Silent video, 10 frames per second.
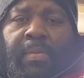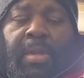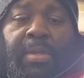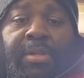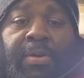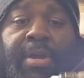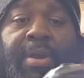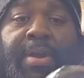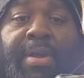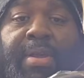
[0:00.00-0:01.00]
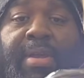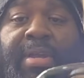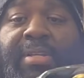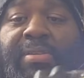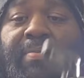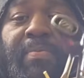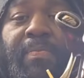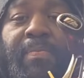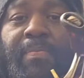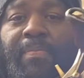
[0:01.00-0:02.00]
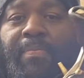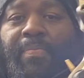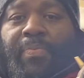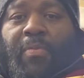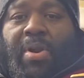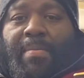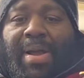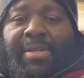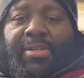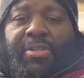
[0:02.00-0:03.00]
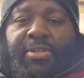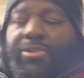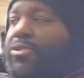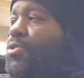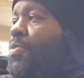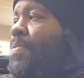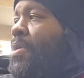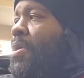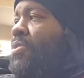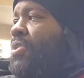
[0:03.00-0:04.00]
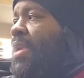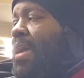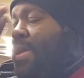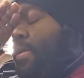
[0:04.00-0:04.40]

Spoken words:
So here is one of my super ultralight